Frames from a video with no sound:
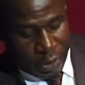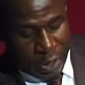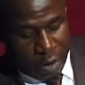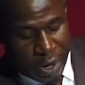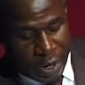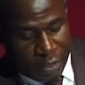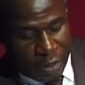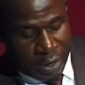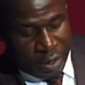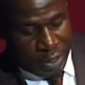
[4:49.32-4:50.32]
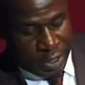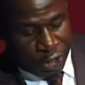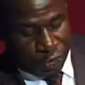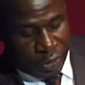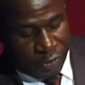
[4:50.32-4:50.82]
Now, another
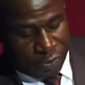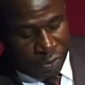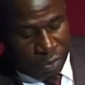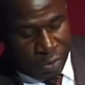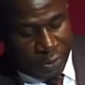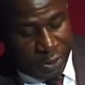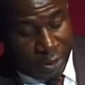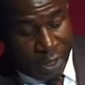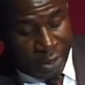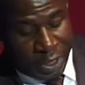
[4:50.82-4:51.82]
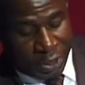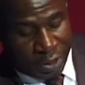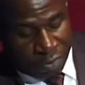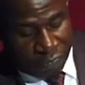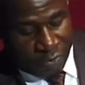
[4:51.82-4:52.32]
issue is to do with
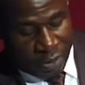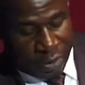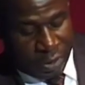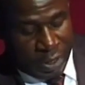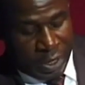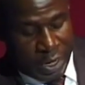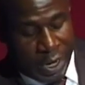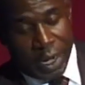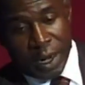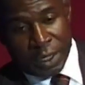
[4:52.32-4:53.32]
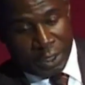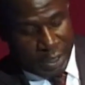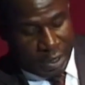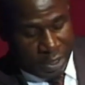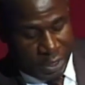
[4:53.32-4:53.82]
deregulation of energy
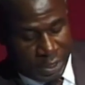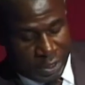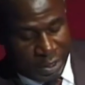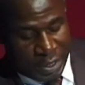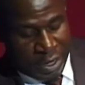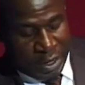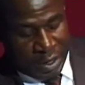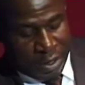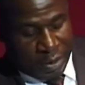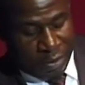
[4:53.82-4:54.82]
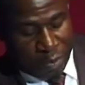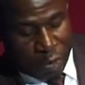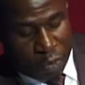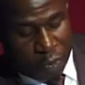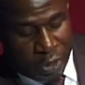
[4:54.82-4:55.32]
generation
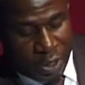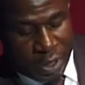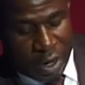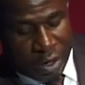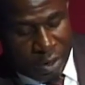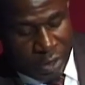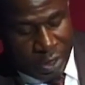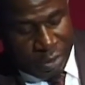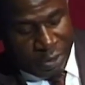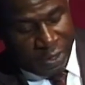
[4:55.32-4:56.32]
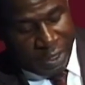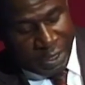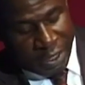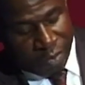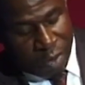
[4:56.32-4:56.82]
monopoly.
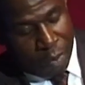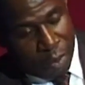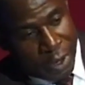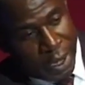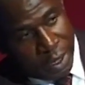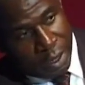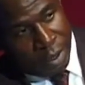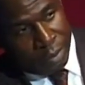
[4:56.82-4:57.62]
Recently in Zimbabwe, we had